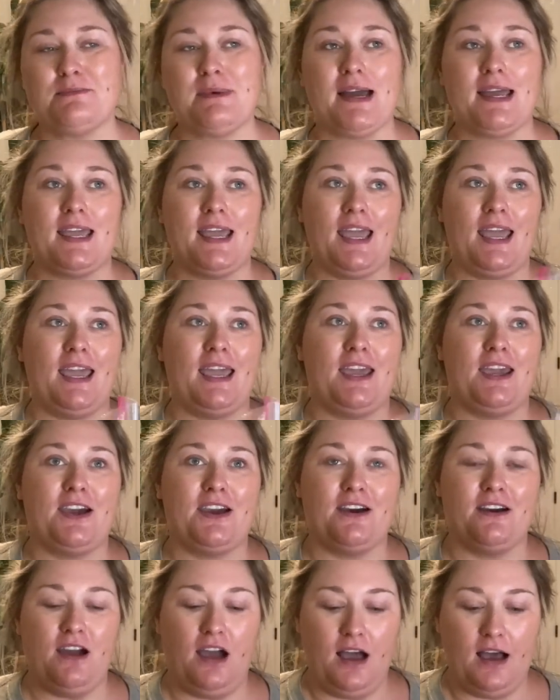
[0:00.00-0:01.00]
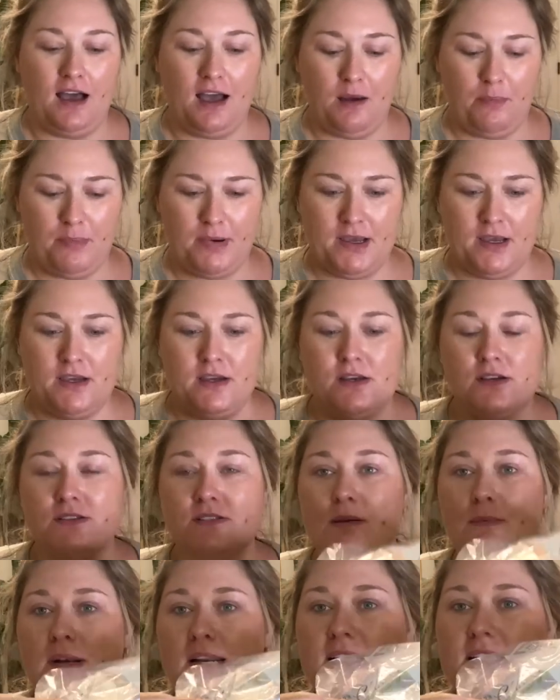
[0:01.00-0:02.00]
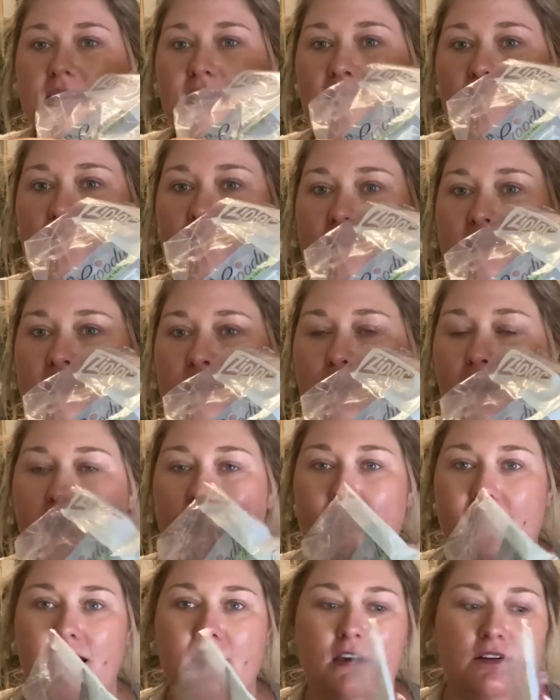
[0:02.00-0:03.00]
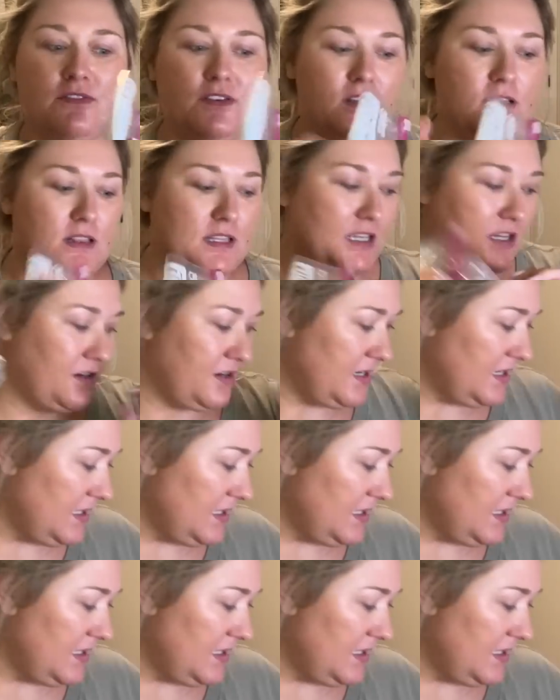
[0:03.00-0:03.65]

my hair up. So I'm gonna take this pack of clear